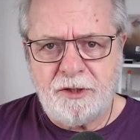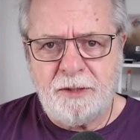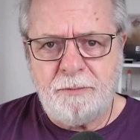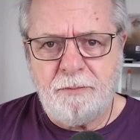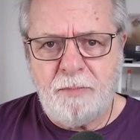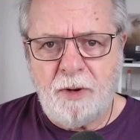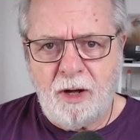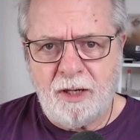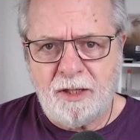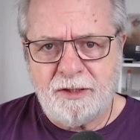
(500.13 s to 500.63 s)

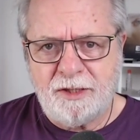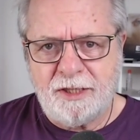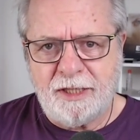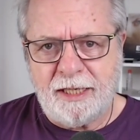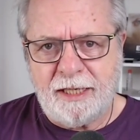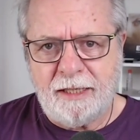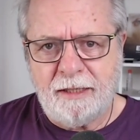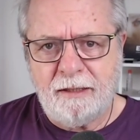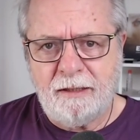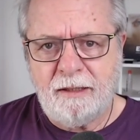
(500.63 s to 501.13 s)

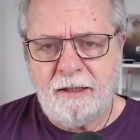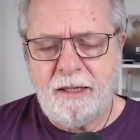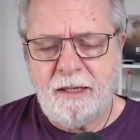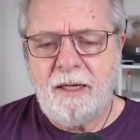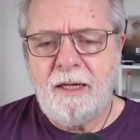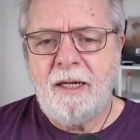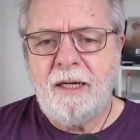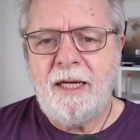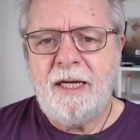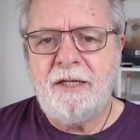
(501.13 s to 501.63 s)
policy.
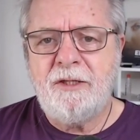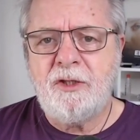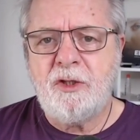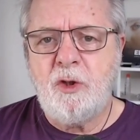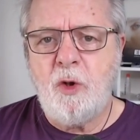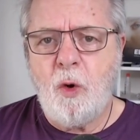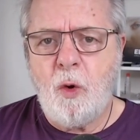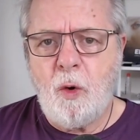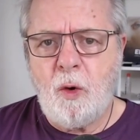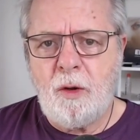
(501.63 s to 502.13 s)
His
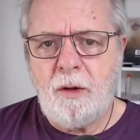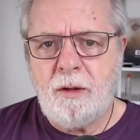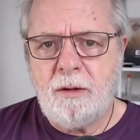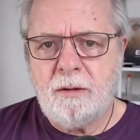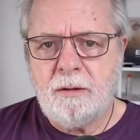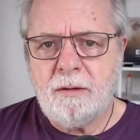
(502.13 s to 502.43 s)
goal?